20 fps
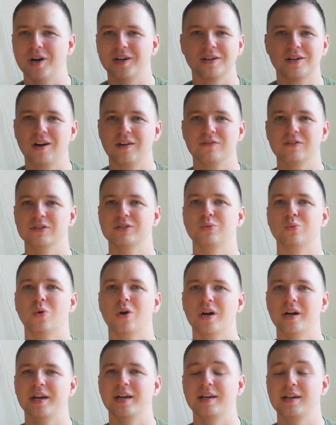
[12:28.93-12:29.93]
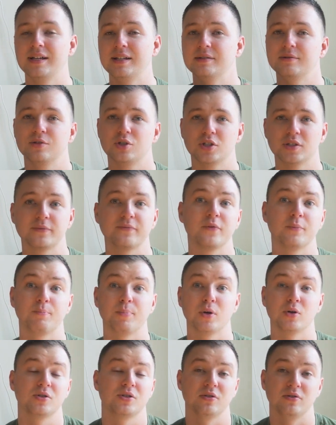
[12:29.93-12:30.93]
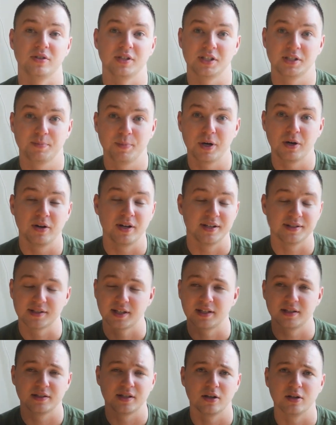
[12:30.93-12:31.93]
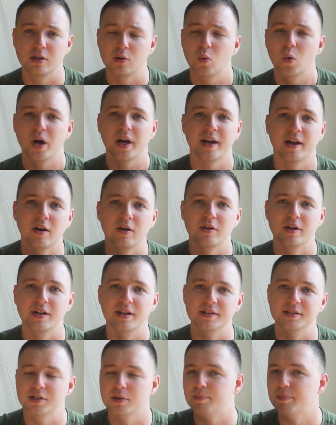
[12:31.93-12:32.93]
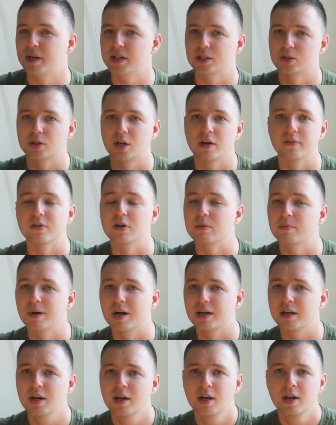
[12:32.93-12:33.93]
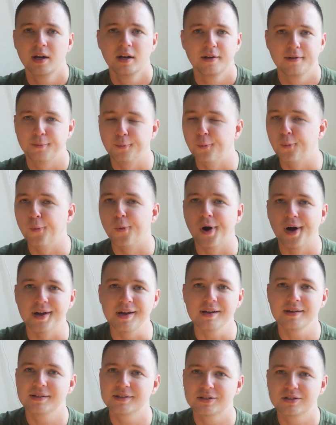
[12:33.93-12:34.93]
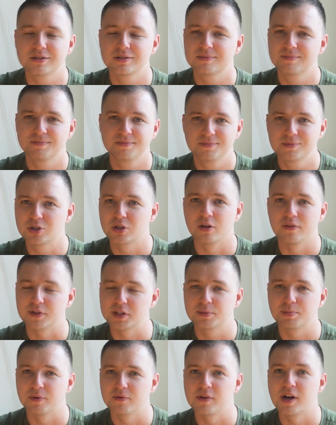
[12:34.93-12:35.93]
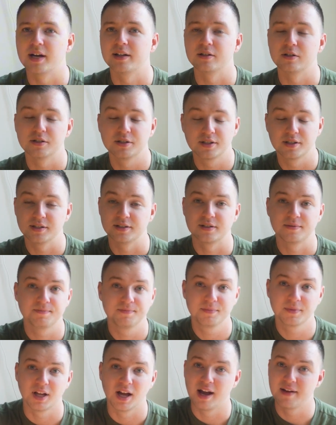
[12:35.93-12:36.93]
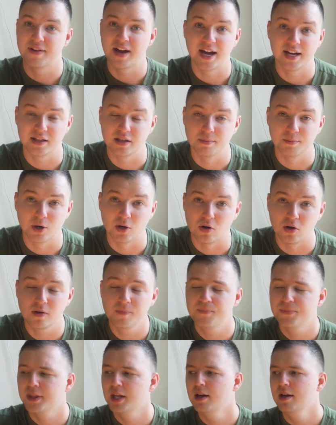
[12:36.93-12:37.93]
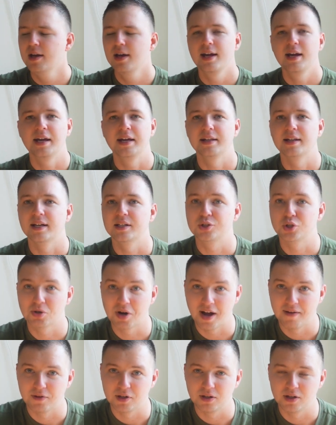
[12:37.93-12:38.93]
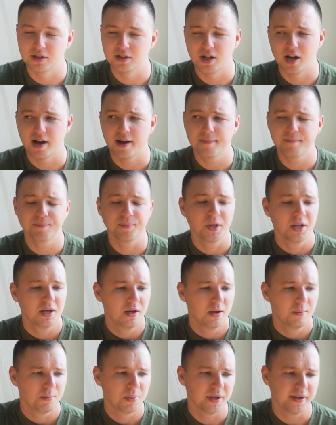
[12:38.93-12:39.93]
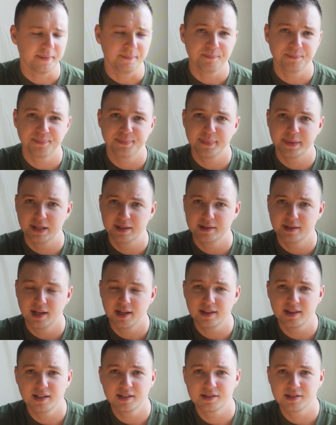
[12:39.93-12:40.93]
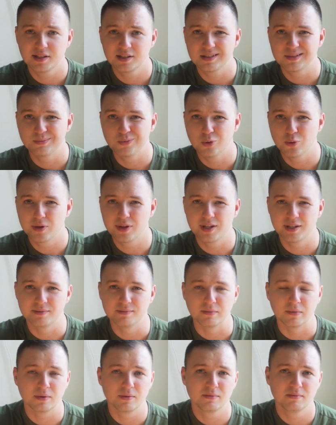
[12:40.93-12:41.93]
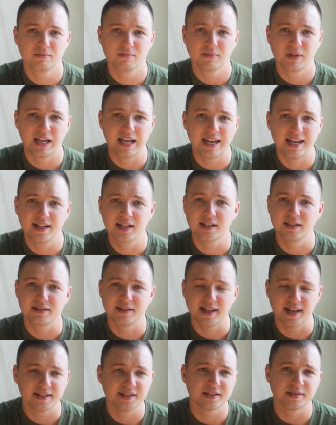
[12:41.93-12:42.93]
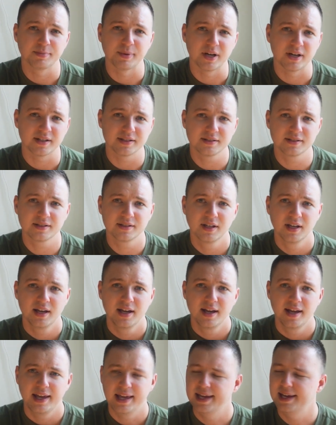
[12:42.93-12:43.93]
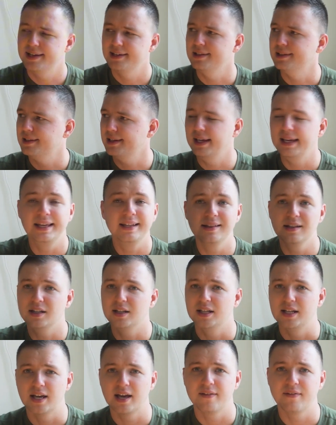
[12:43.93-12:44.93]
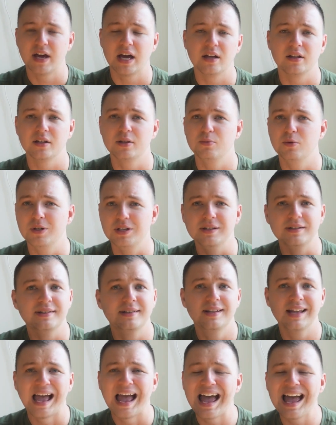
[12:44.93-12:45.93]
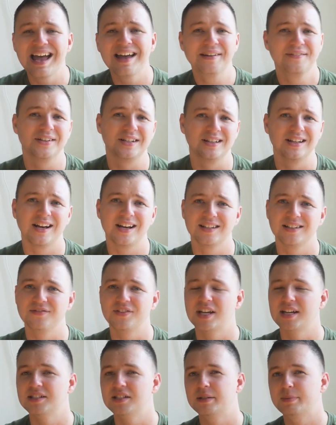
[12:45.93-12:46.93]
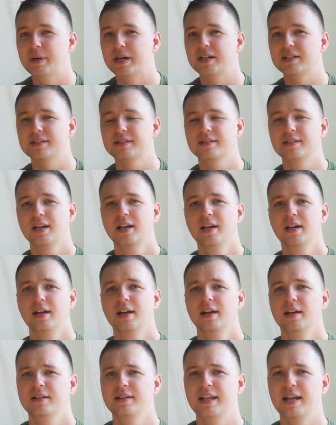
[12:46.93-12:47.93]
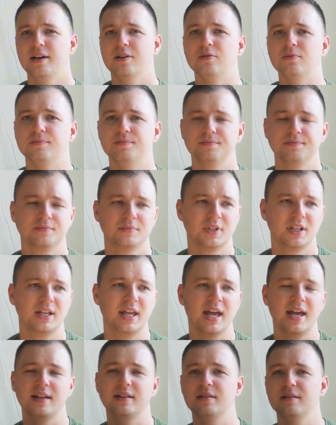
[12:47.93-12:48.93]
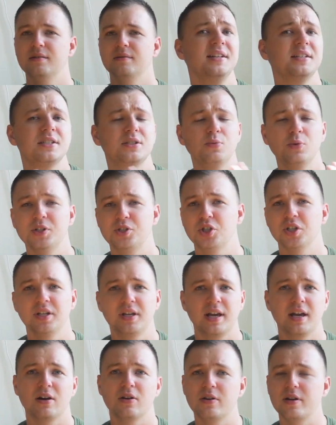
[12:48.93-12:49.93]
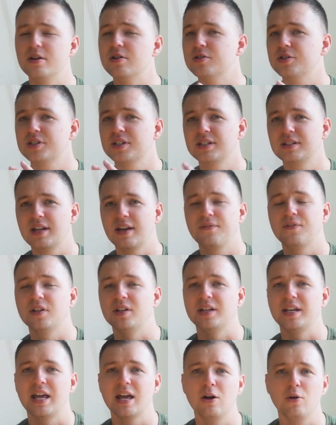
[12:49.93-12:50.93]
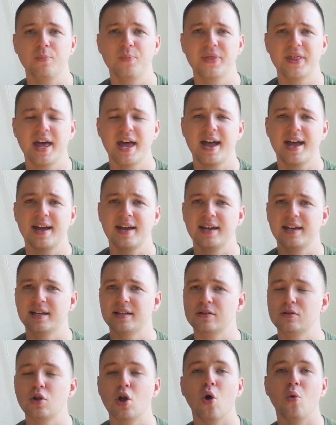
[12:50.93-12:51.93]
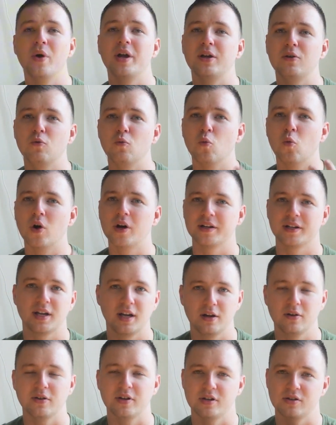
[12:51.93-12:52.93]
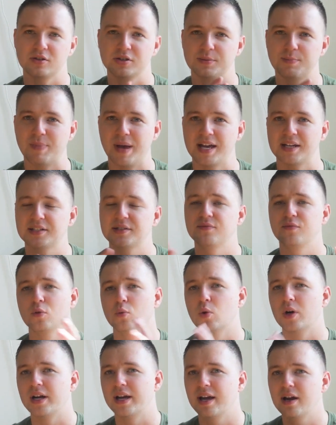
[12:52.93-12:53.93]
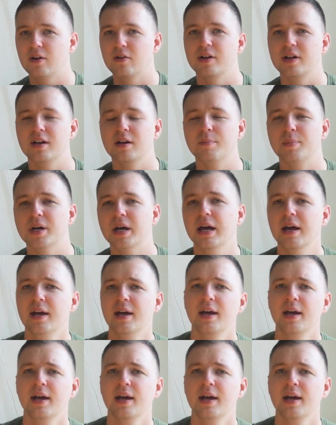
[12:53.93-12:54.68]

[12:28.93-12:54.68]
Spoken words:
covers what, and just from personal experience, I can tell you what areas are better covered by what service providers, because I've had them all, and I travel a lot. But nothing sucks more than hitting dead spots. And in the Lehigh Valley, we have a lot of dead spots. Now, again, switching carriers can definitely help that in knowing what carrier is best for what area. But